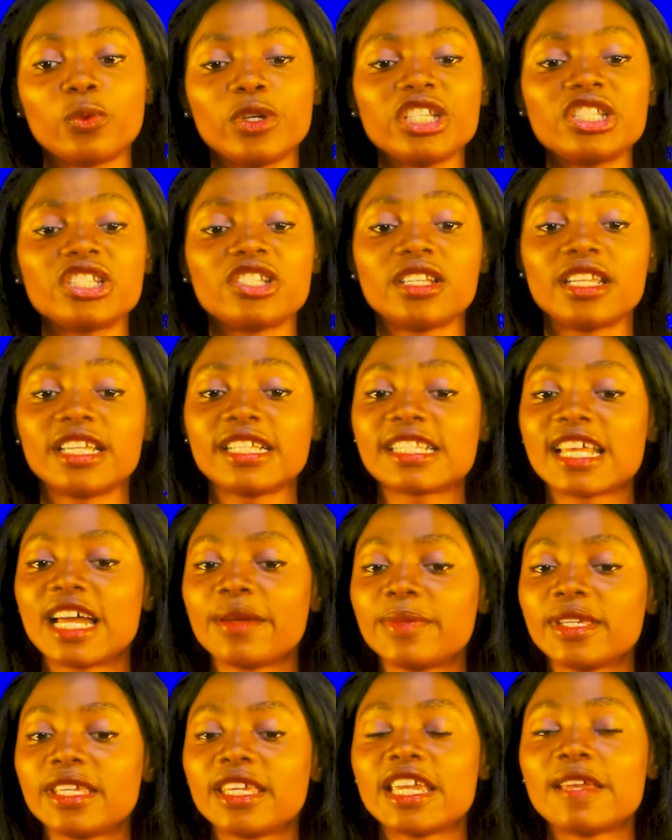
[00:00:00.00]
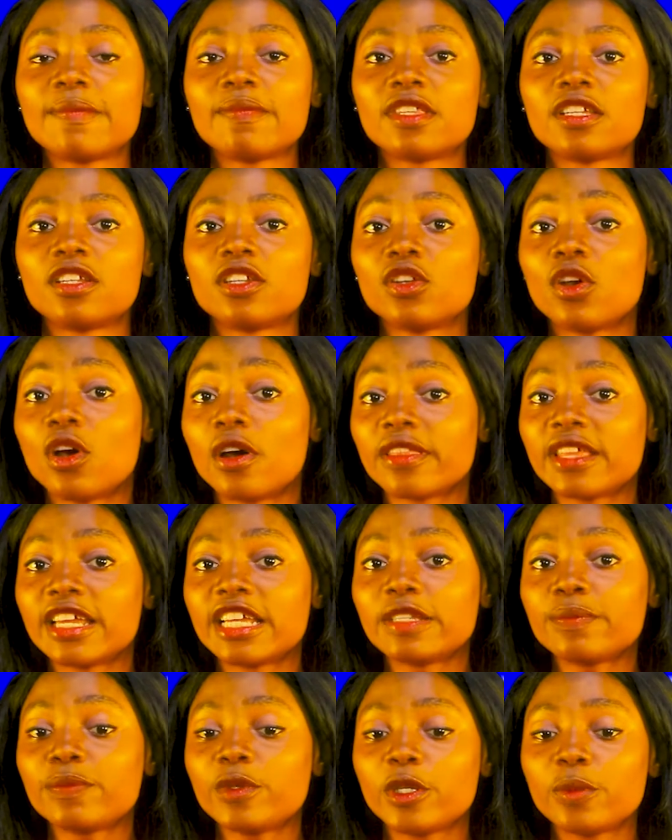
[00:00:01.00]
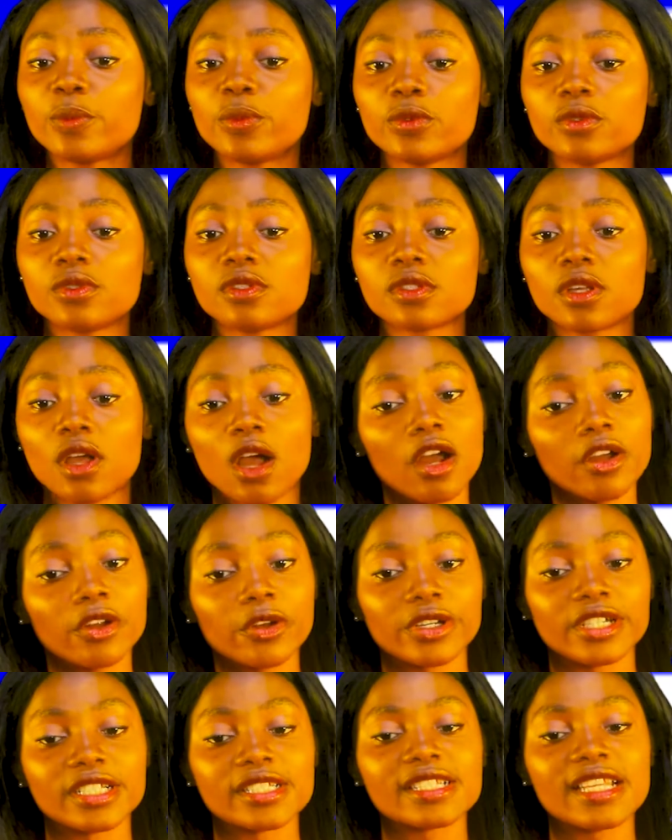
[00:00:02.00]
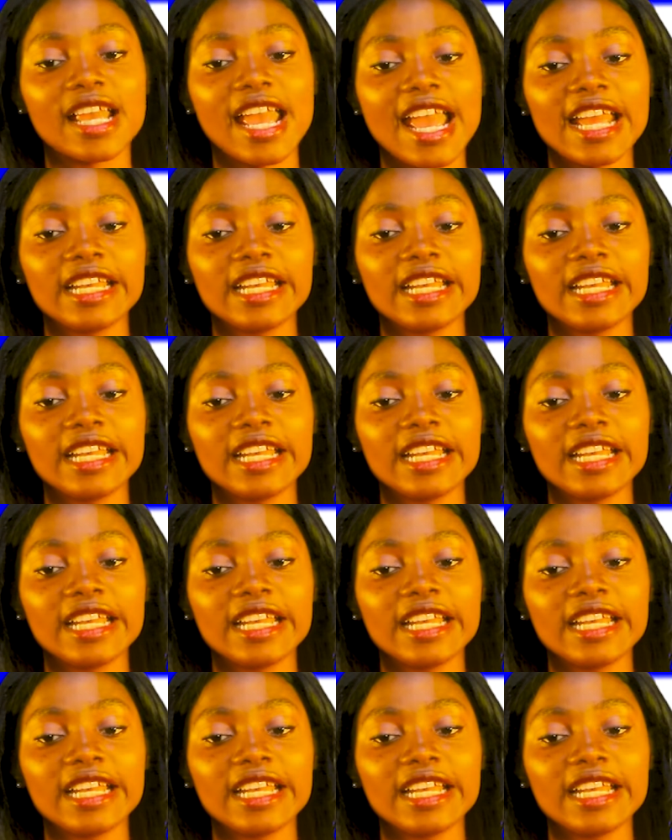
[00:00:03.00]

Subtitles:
which later became the Northern People's Congress